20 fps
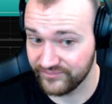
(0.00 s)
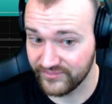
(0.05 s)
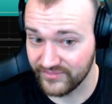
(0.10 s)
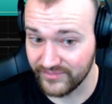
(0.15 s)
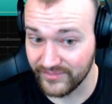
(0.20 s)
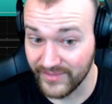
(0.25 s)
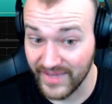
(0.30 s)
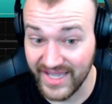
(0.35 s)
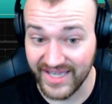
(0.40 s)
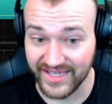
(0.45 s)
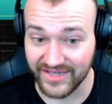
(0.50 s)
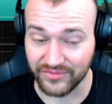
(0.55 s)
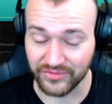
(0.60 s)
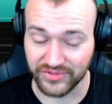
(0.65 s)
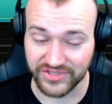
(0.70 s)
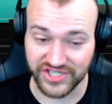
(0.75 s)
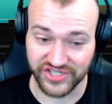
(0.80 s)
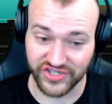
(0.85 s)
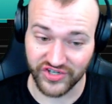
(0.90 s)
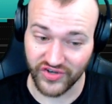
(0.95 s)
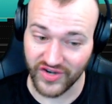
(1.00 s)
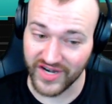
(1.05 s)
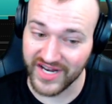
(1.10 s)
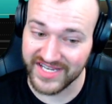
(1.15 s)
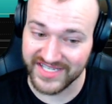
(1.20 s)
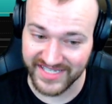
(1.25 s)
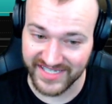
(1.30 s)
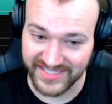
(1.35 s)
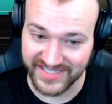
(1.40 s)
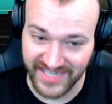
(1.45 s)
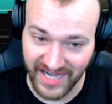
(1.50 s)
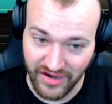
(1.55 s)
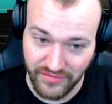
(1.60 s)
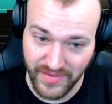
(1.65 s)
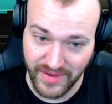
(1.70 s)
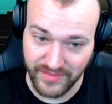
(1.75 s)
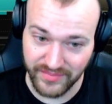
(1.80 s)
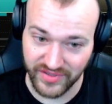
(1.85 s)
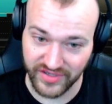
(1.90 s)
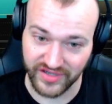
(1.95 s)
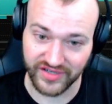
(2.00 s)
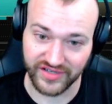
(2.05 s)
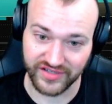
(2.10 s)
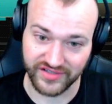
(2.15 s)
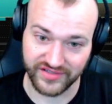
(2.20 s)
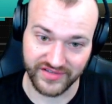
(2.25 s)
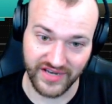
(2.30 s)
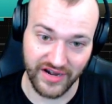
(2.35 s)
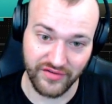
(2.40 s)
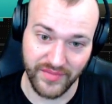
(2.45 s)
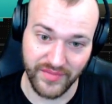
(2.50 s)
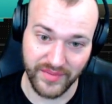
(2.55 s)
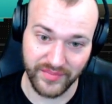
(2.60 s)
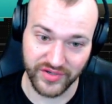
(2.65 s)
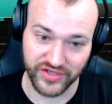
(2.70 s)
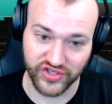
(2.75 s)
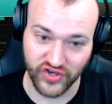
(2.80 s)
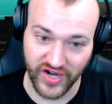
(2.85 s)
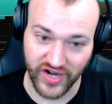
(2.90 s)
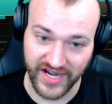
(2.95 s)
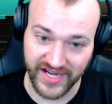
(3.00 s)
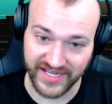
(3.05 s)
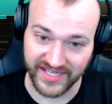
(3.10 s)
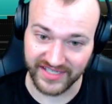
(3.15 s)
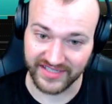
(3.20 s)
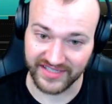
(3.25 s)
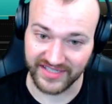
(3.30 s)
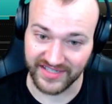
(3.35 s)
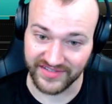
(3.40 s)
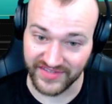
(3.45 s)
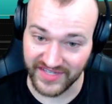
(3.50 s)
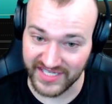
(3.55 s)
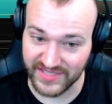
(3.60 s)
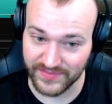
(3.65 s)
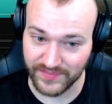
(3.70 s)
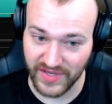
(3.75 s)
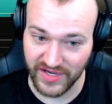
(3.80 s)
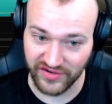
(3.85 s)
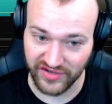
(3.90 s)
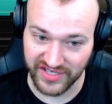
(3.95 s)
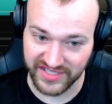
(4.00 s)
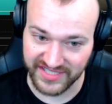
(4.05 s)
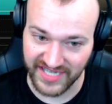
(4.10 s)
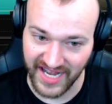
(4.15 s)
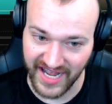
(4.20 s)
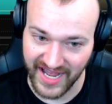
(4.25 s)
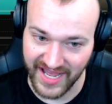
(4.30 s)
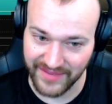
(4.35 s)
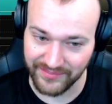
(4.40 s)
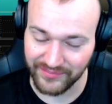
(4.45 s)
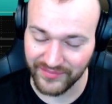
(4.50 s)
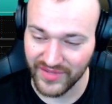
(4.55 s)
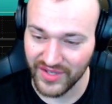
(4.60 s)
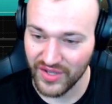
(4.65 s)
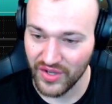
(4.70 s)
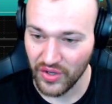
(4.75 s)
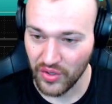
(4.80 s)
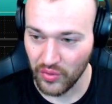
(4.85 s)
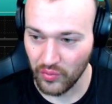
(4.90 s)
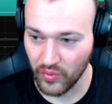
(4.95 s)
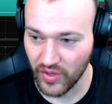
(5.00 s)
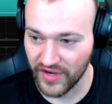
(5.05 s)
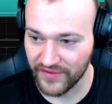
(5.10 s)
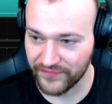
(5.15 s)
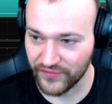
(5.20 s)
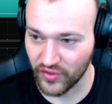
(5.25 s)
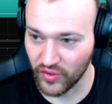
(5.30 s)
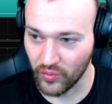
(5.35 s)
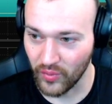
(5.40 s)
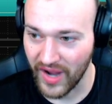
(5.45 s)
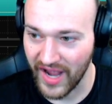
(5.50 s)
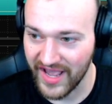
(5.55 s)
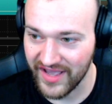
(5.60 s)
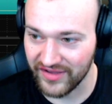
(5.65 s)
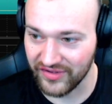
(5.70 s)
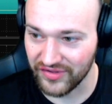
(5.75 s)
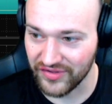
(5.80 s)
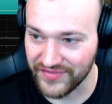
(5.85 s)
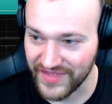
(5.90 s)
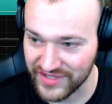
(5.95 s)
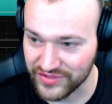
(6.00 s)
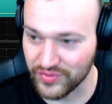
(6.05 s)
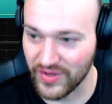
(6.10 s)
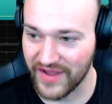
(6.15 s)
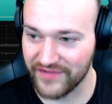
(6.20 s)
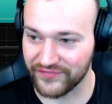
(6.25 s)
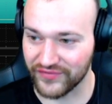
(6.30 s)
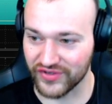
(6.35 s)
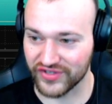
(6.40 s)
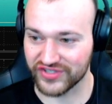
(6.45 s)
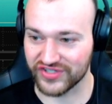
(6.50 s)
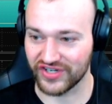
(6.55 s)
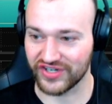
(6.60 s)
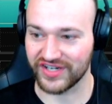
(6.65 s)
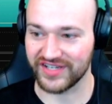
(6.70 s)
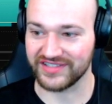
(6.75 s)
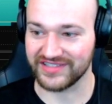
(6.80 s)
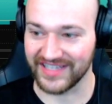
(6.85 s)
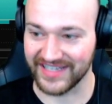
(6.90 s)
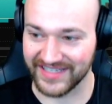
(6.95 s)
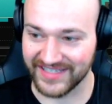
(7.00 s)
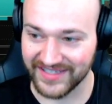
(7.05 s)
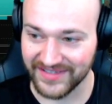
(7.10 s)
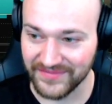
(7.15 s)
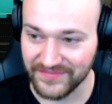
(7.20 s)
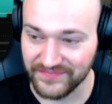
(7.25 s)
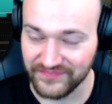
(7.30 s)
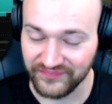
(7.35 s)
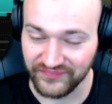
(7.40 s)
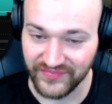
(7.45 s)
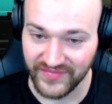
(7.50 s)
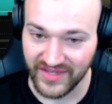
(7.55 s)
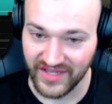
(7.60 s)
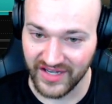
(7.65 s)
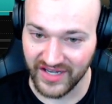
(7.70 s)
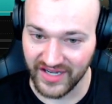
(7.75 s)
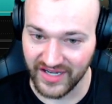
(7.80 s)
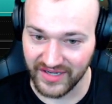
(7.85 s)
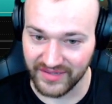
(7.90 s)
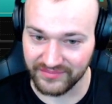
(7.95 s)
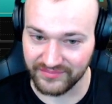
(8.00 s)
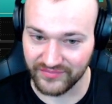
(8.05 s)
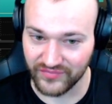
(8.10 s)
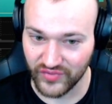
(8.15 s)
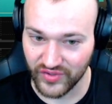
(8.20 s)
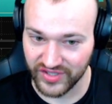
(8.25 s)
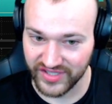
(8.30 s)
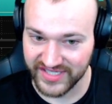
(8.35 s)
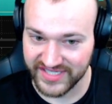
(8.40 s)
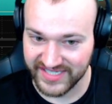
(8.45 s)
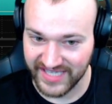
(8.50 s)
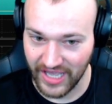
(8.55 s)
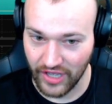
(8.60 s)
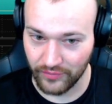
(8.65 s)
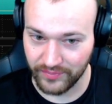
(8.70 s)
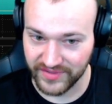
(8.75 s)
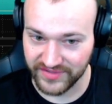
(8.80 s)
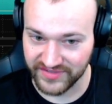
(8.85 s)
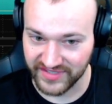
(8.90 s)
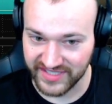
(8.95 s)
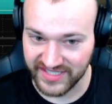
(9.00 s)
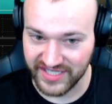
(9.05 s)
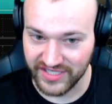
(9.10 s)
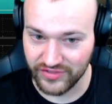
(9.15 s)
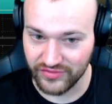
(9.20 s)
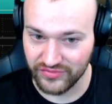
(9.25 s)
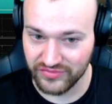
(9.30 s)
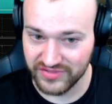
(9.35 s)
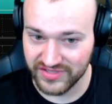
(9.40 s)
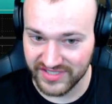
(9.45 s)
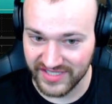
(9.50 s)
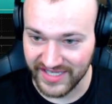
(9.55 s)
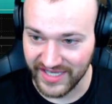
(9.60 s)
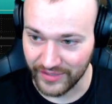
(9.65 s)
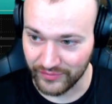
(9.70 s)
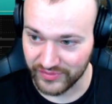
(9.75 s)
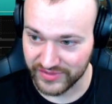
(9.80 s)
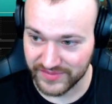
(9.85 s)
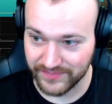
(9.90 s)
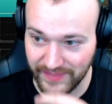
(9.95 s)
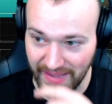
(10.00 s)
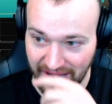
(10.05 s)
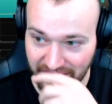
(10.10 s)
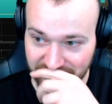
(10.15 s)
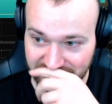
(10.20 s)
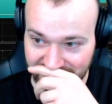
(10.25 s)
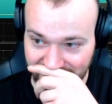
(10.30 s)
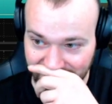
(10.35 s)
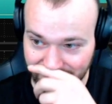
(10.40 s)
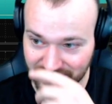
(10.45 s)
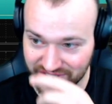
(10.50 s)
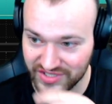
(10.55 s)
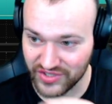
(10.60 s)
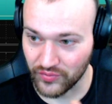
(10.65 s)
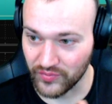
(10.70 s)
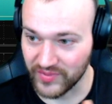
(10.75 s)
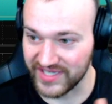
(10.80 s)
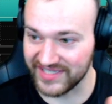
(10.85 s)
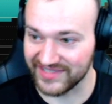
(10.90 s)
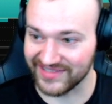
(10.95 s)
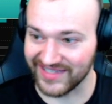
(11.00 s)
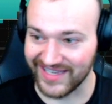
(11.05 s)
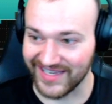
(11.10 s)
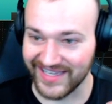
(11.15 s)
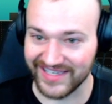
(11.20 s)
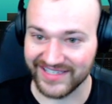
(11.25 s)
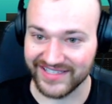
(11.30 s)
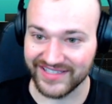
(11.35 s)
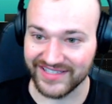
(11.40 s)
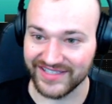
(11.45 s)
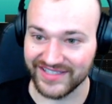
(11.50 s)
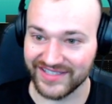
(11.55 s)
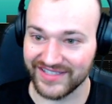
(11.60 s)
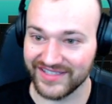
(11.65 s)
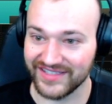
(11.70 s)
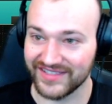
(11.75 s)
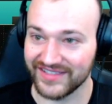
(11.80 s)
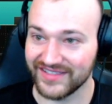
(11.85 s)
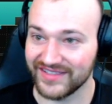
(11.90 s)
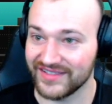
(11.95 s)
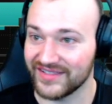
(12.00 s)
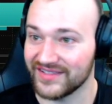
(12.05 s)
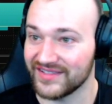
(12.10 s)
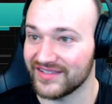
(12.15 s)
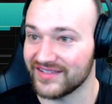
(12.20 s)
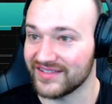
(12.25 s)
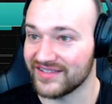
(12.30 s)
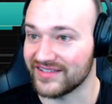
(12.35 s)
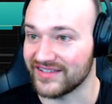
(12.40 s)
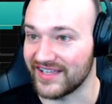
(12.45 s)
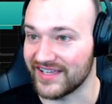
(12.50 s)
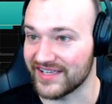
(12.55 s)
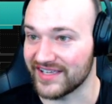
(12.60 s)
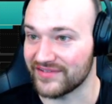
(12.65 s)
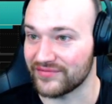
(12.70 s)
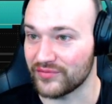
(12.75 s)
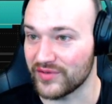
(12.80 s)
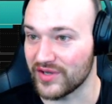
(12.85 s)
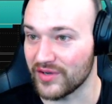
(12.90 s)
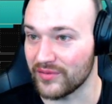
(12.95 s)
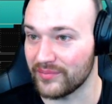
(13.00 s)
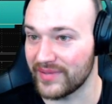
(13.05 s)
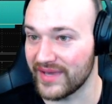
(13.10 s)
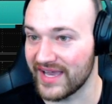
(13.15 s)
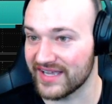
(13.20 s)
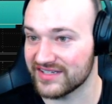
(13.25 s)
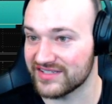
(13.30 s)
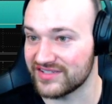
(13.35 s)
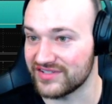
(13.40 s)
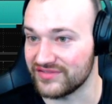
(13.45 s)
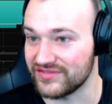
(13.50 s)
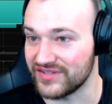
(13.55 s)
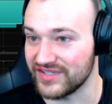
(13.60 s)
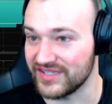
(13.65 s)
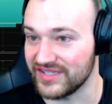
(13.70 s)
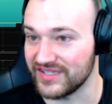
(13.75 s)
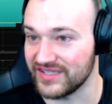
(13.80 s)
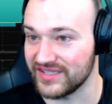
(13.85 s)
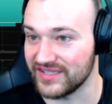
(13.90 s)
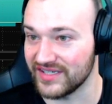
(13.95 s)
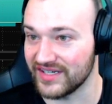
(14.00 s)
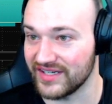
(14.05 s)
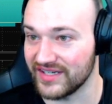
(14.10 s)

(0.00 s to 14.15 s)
Man, which is crazy because I remember trading in this period of time where for a while, that's when I first started like really scalping the Qs. It was bouncing between like if we go back to the